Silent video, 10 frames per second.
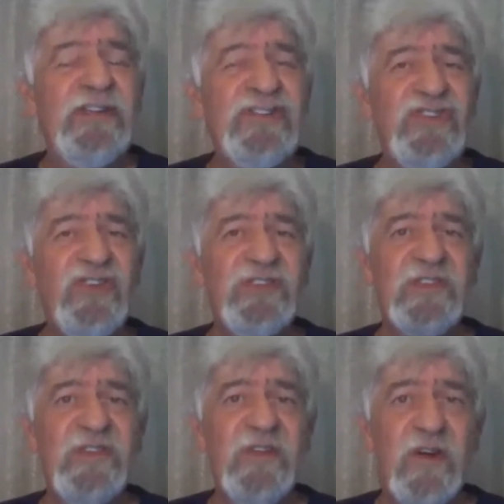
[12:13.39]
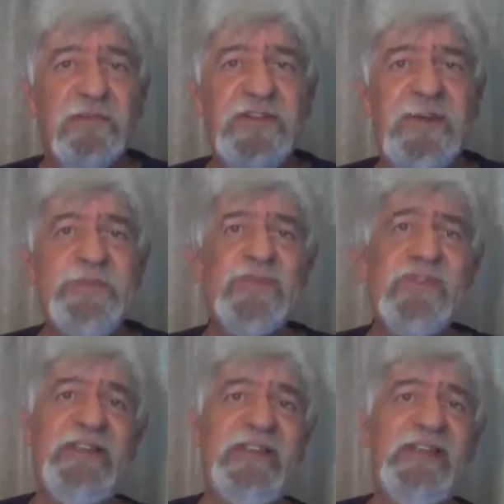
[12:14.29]
chance of redemption
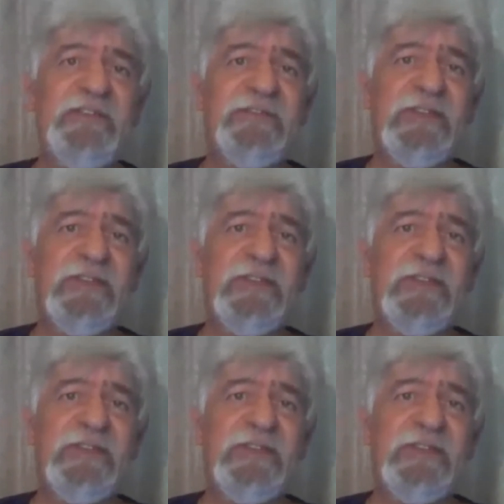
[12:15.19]
in our life.